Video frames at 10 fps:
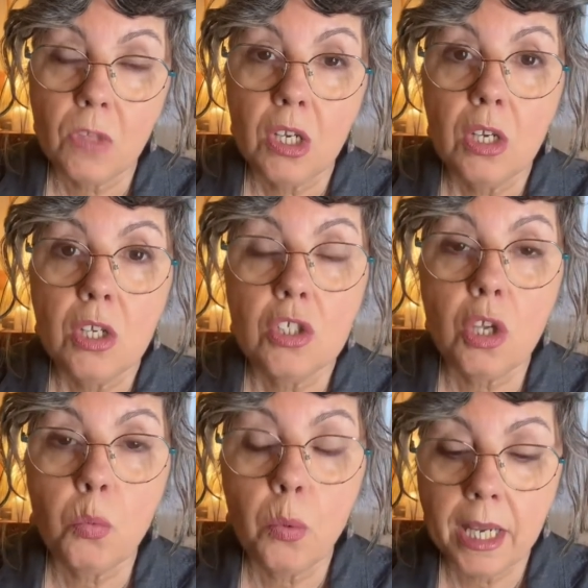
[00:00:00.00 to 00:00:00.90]
So
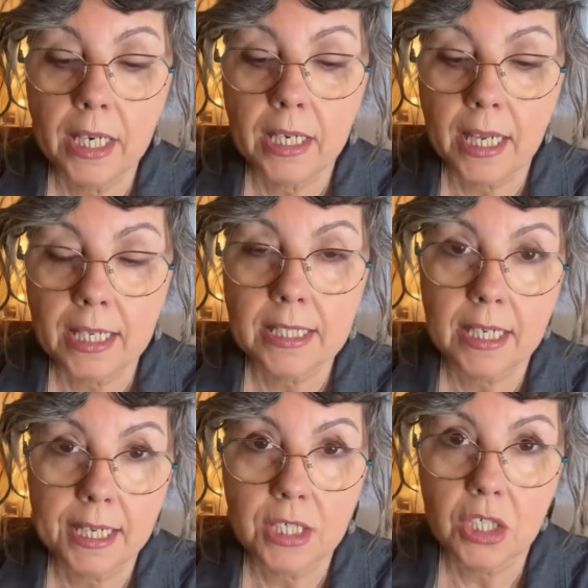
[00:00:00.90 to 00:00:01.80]
when, as an
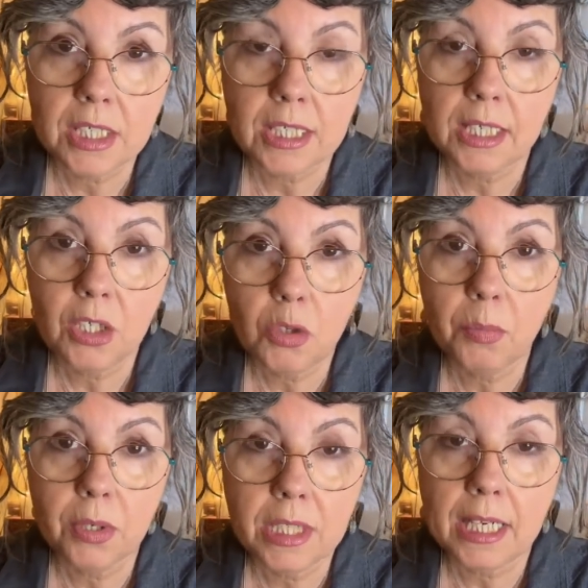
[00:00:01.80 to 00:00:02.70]
agency, you
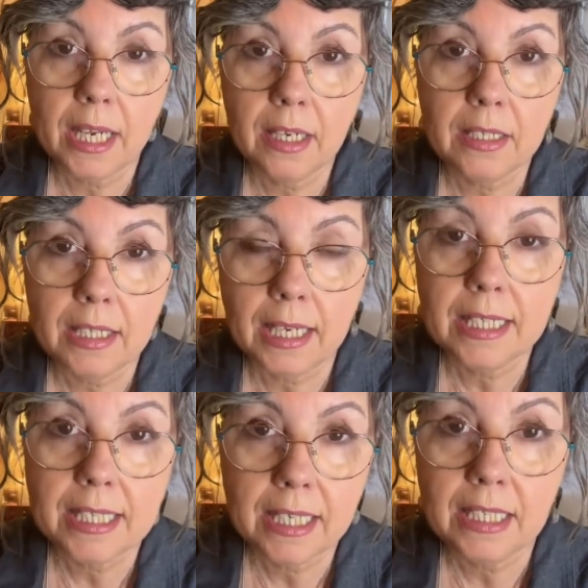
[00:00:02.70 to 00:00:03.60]
print out a
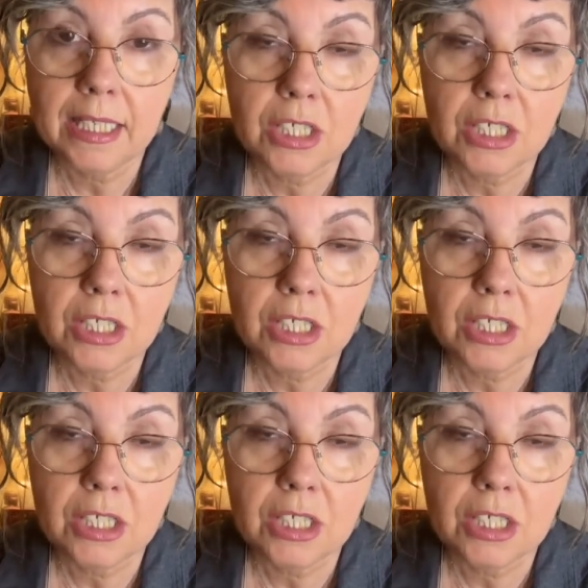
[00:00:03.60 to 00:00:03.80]
tenant ledger